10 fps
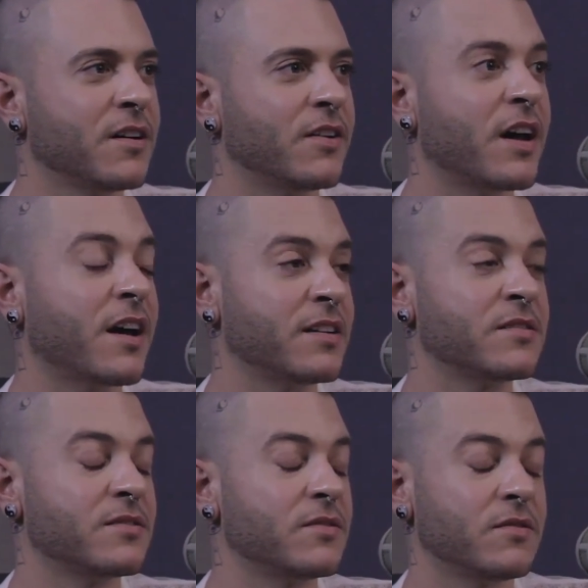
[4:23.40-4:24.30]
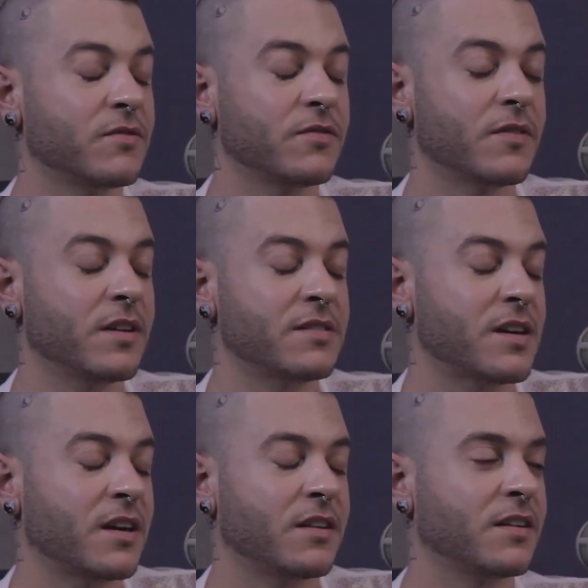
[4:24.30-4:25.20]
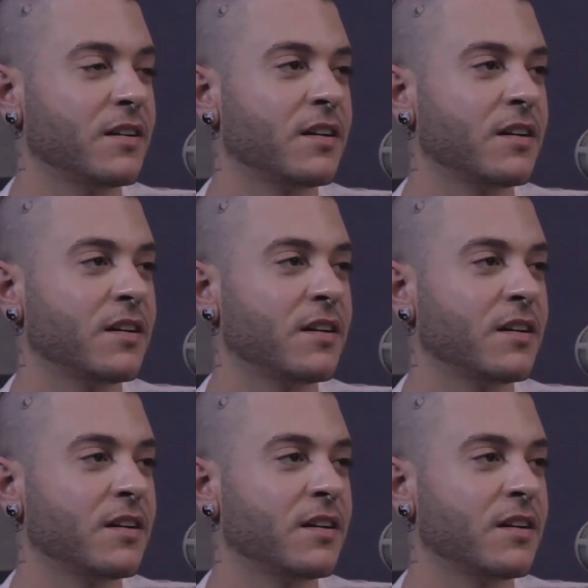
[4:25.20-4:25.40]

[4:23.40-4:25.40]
So yeah, he's insane.